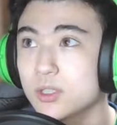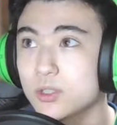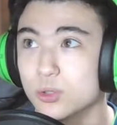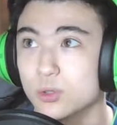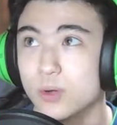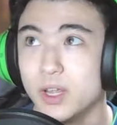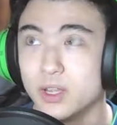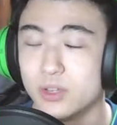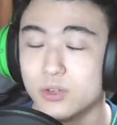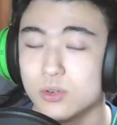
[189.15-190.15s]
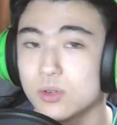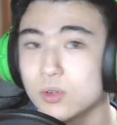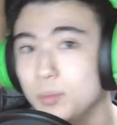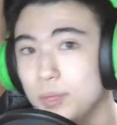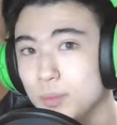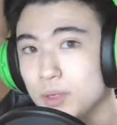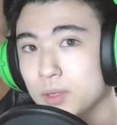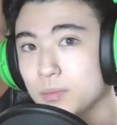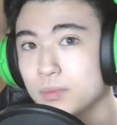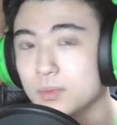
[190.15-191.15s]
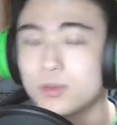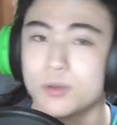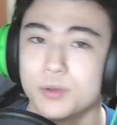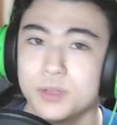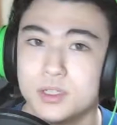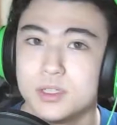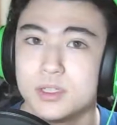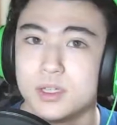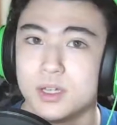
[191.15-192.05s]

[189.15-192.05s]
do a little beep beep noise,